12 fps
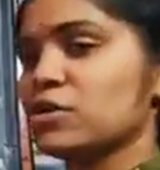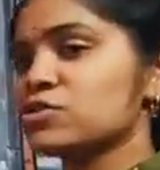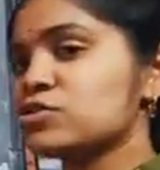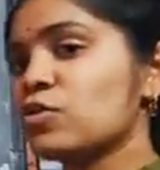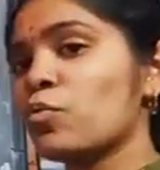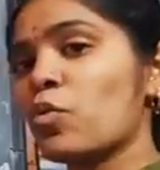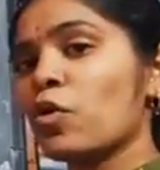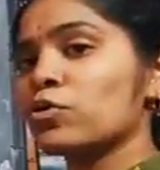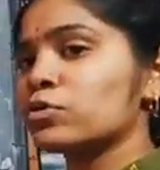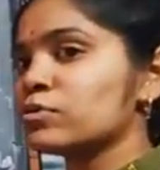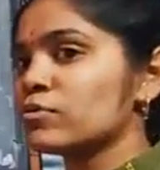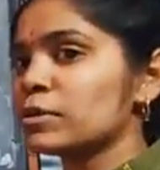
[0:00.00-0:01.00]
So what
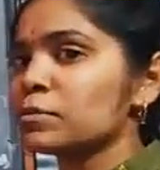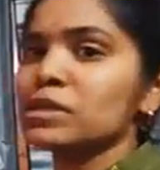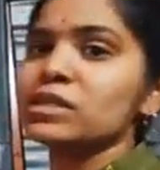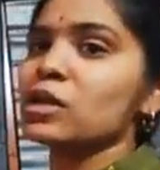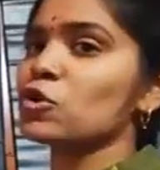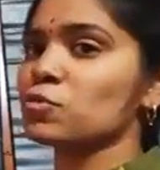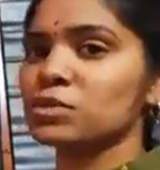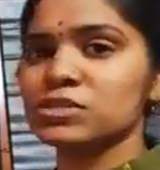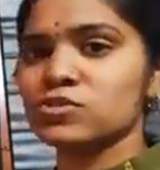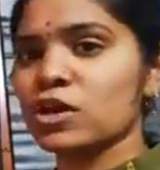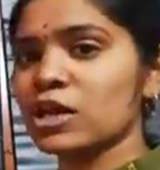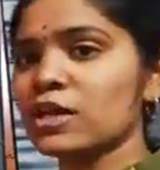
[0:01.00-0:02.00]
will be the loamy
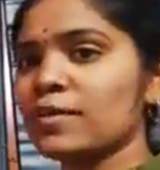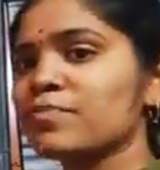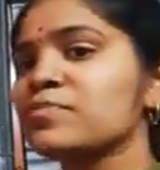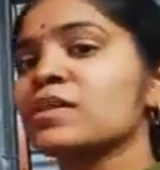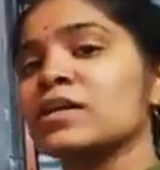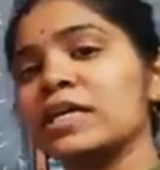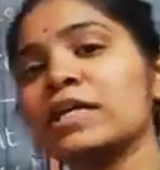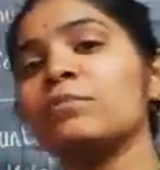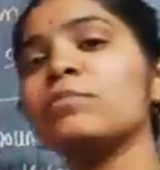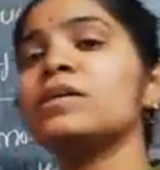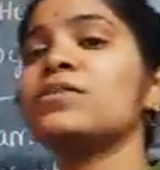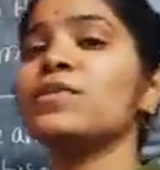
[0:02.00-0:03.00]
soil? In
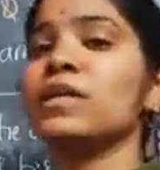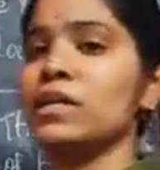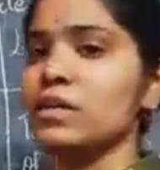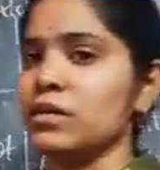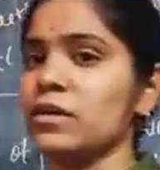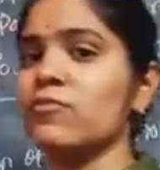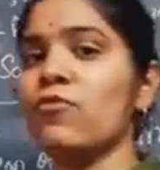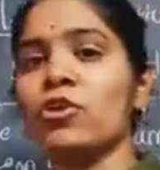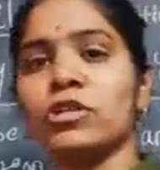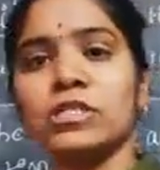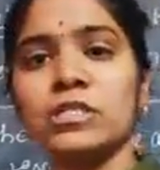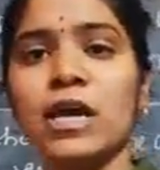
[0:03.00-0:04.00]
between. What
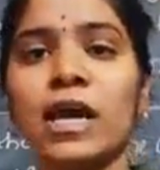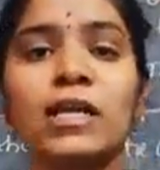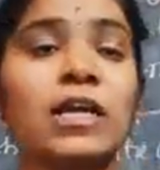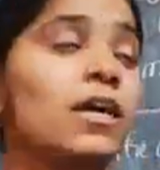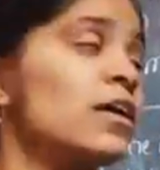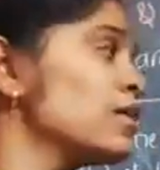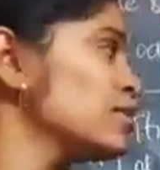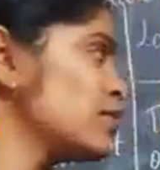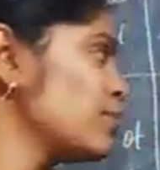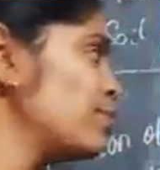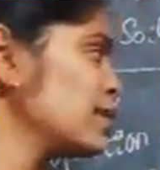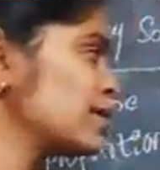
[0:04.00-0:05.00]
is that? The
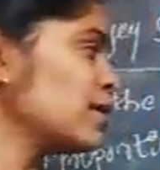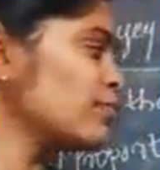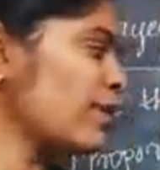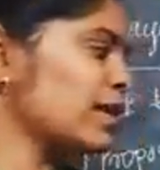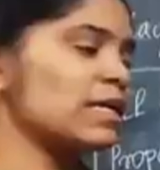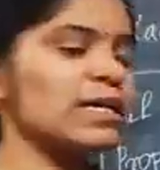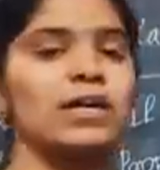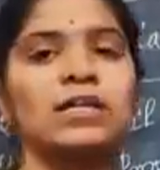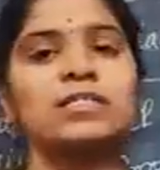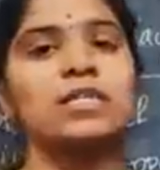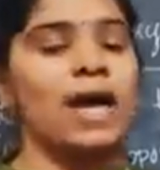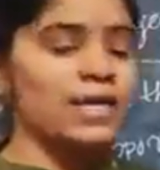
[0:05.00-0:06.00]
bigger particles
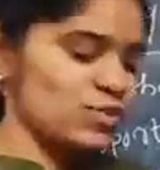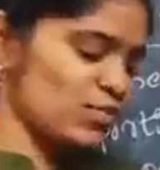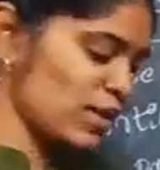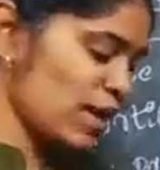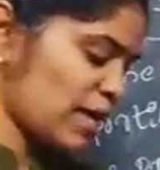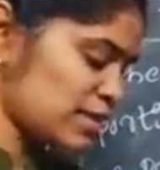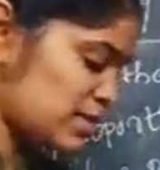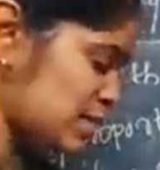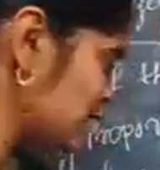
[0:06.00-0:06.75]
as well as